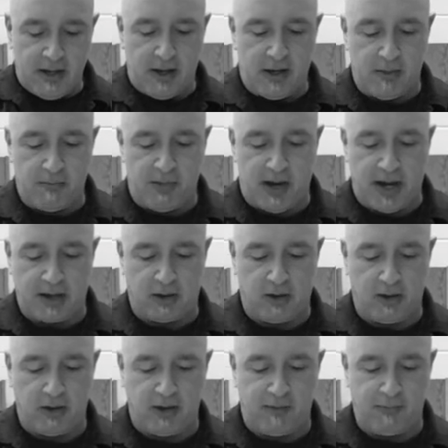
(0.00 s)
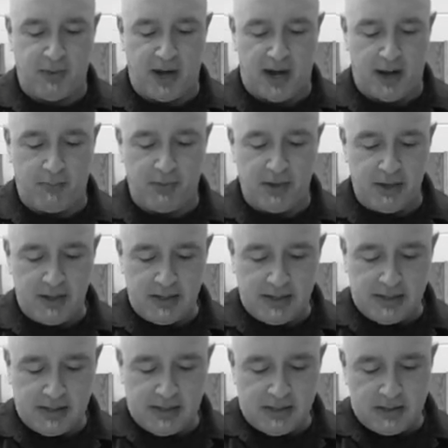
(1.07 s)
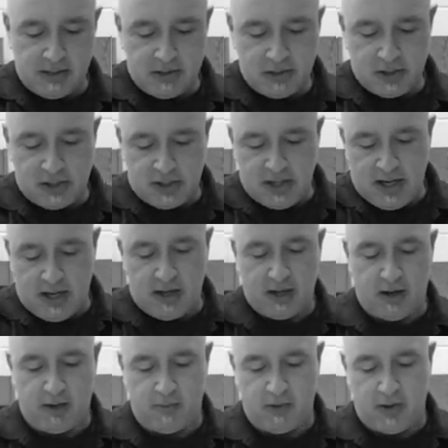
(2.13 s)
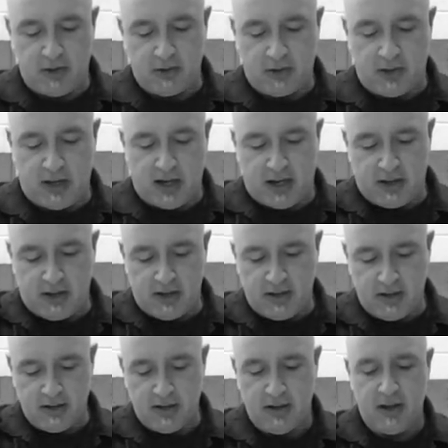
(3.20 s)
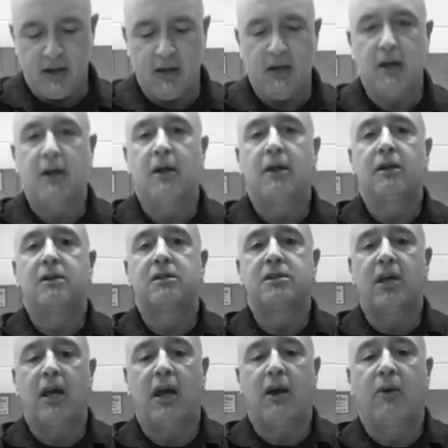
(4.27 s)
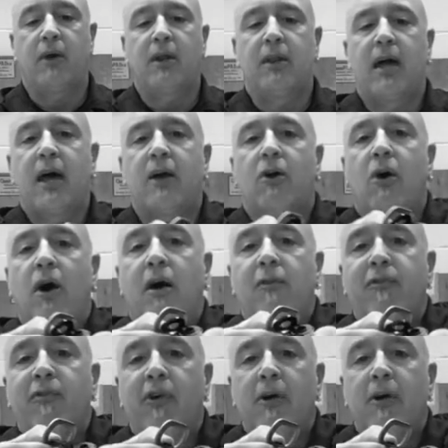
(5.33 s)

a bottle of pop. Just getting it up under there, tearing that off,